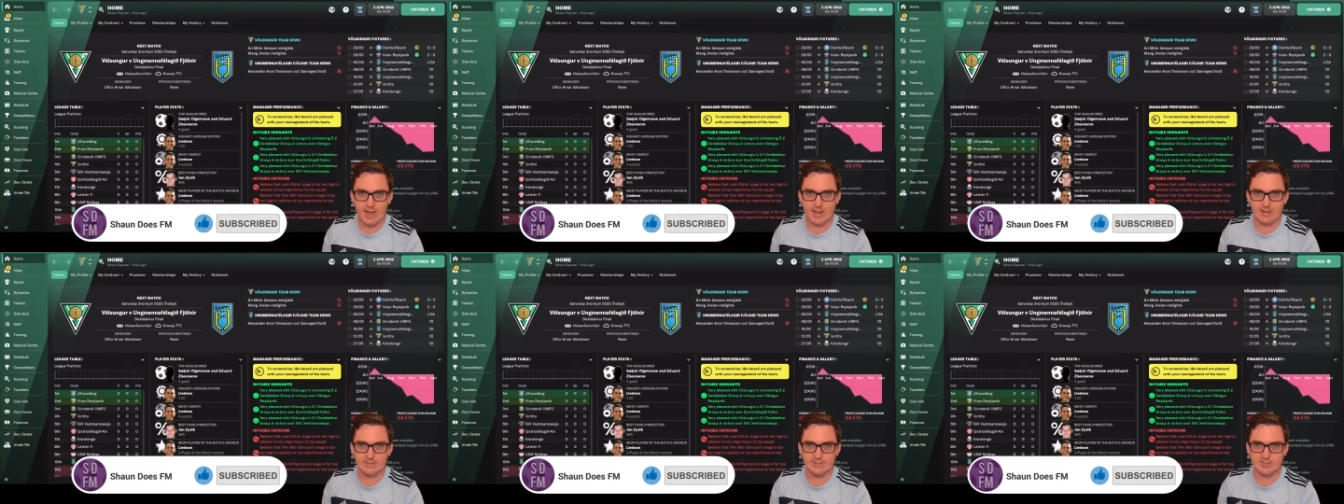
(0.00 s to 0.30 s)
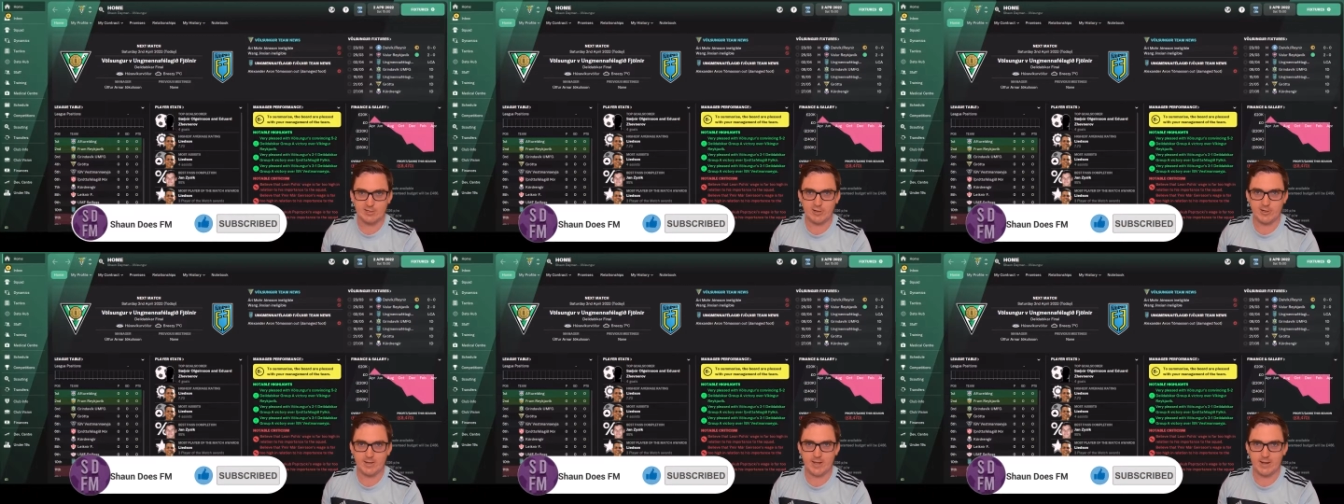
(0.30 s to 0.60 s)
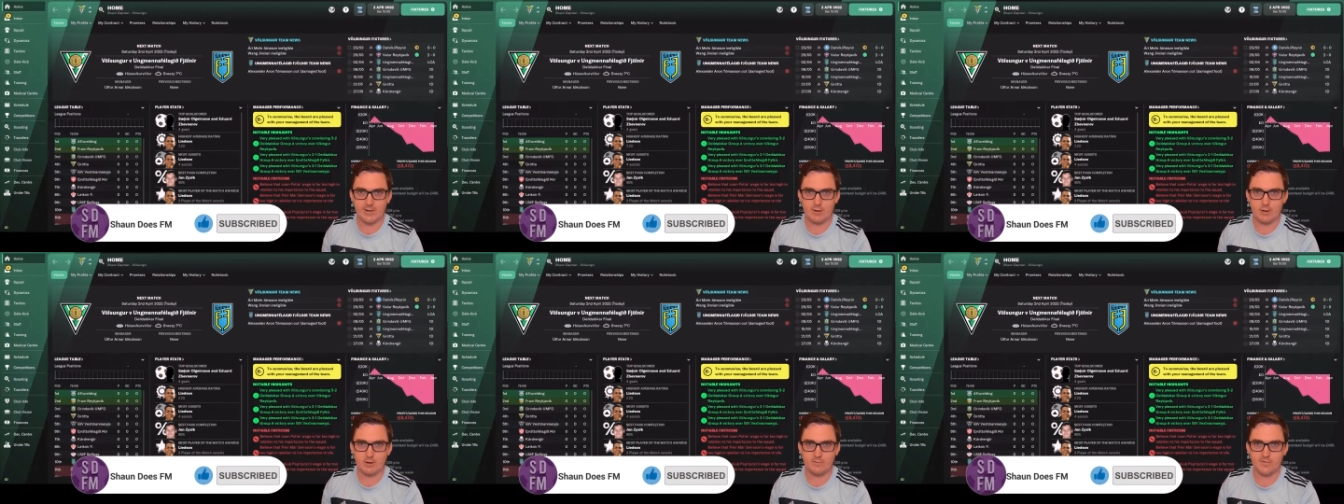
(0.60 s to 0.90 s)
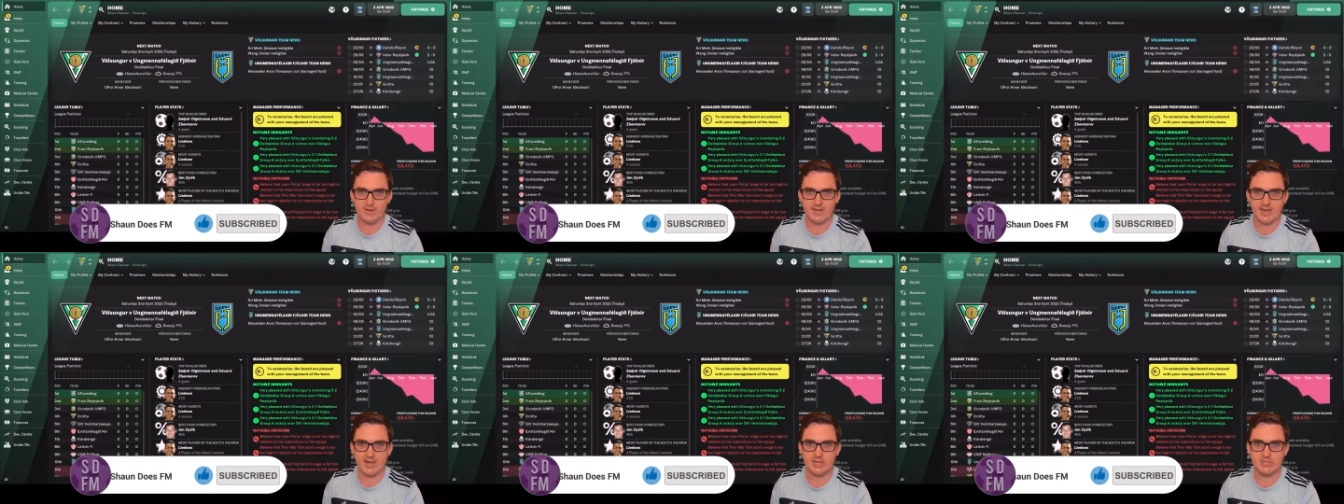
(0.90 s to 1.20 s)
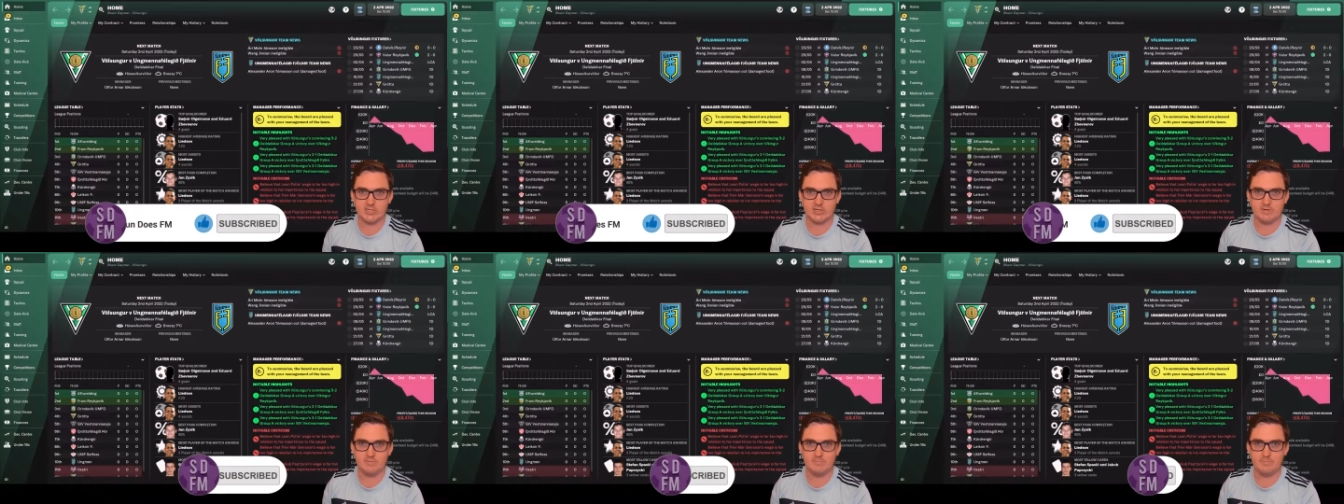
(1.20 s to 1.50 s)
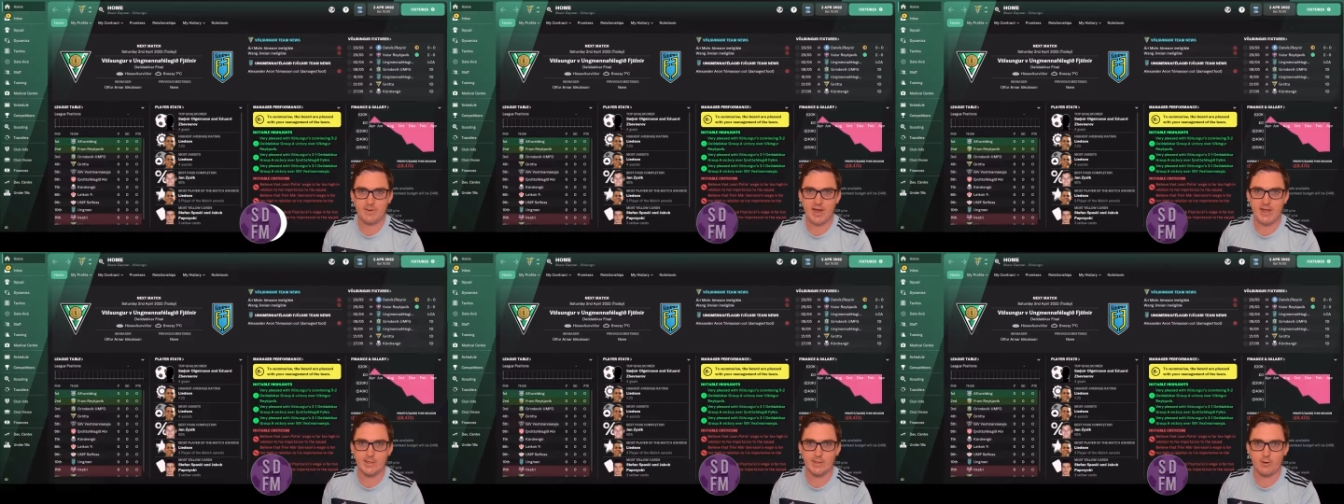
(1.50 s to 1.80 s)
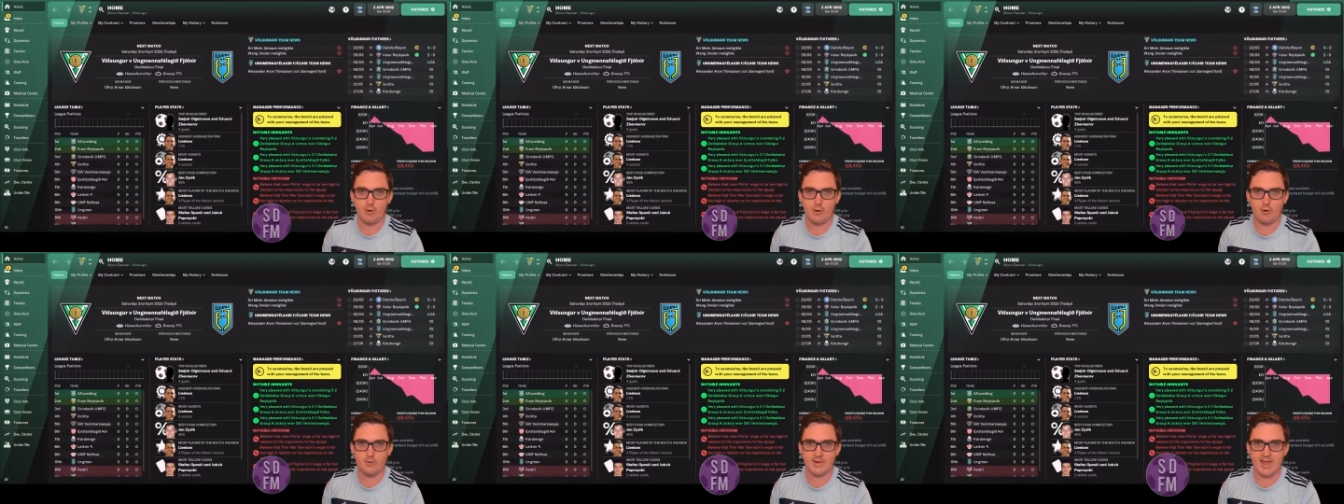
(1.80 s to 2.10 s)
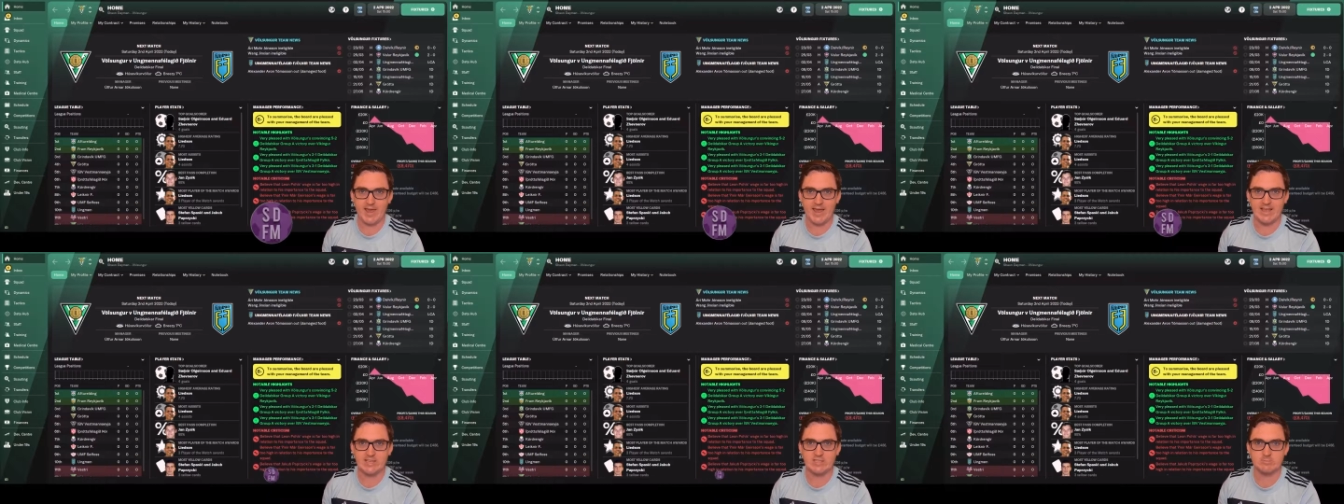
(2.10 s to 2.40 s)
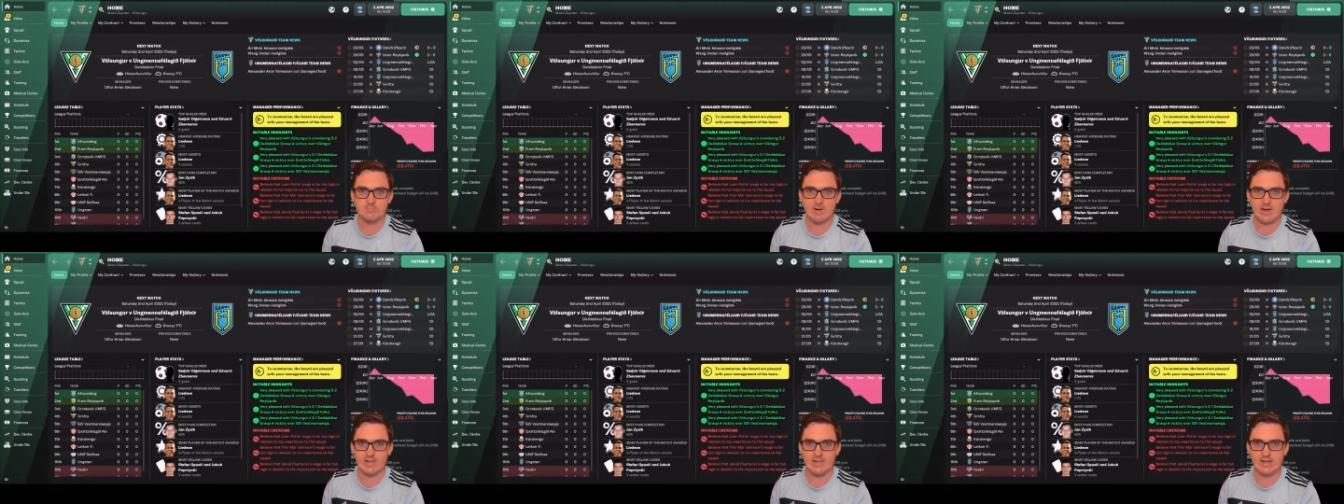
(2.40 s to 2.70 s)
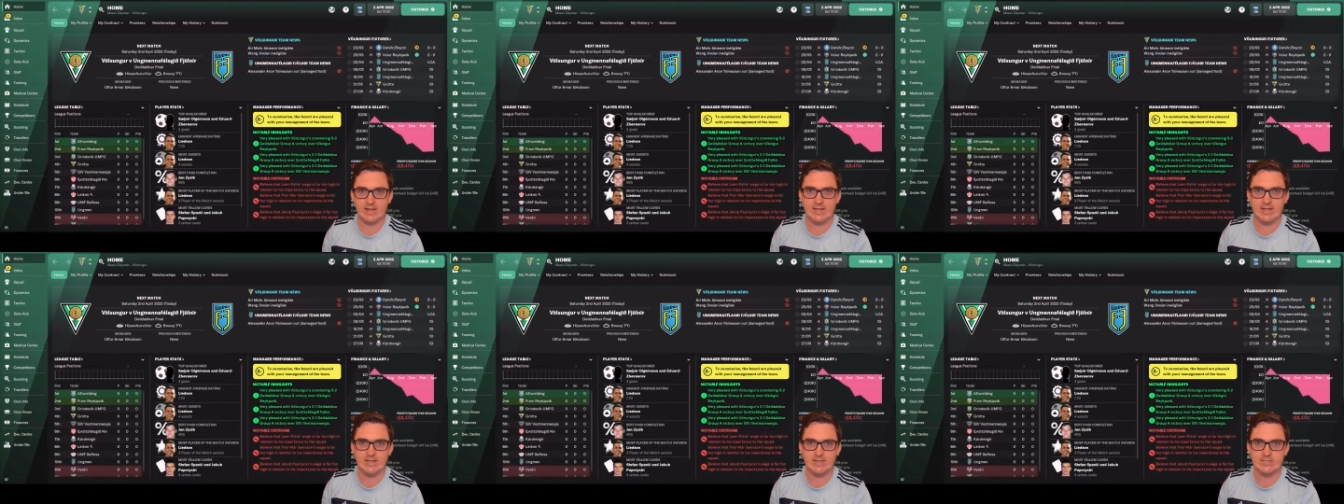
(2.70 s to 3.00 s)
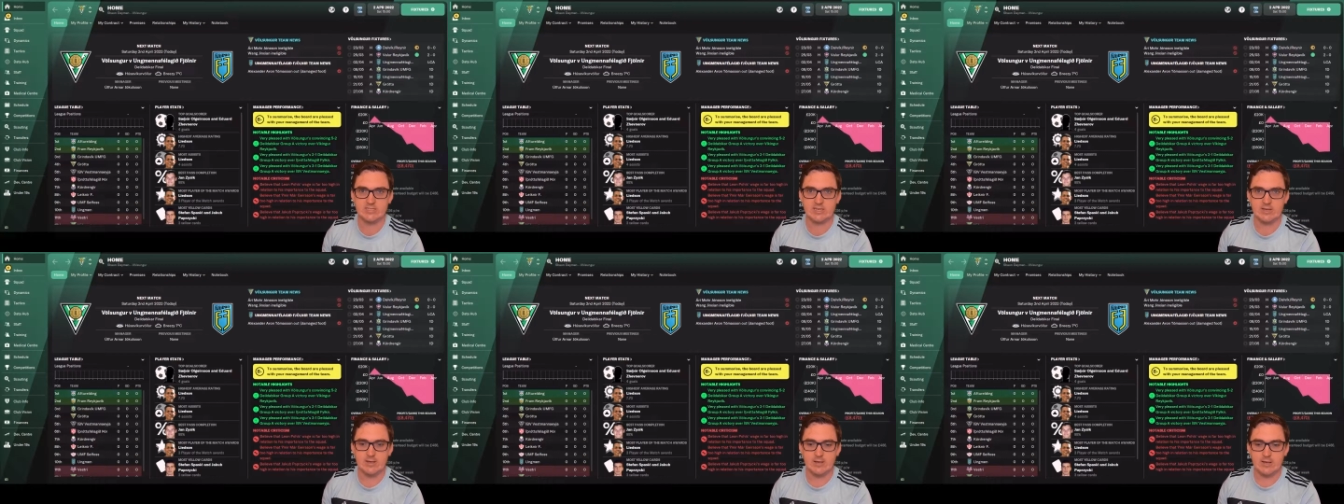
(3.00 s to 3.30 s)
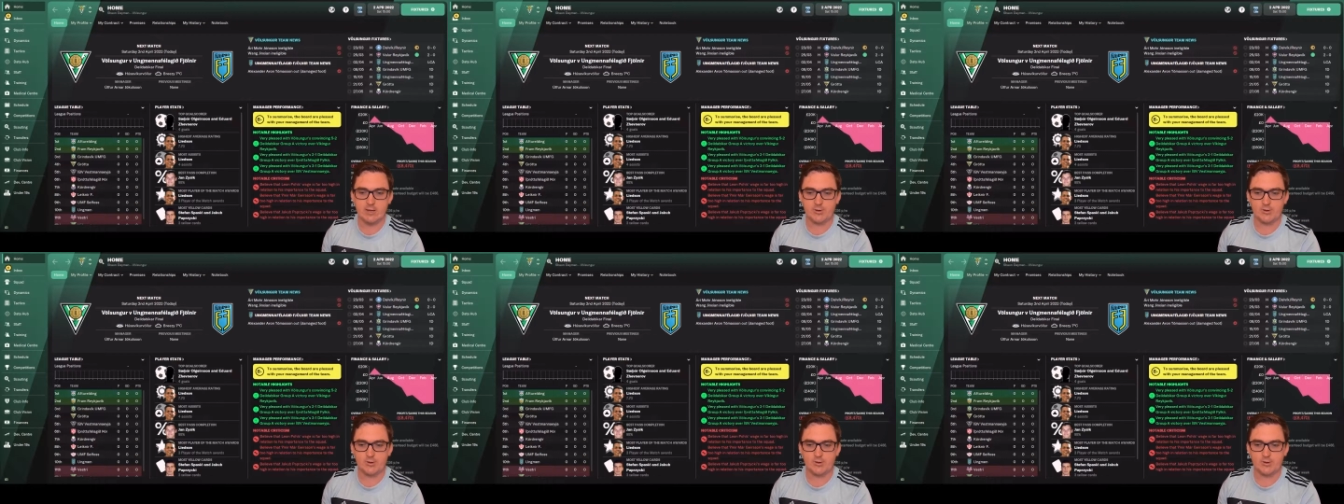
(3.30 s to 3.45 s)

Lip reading: and turning that notification bell on as well. It is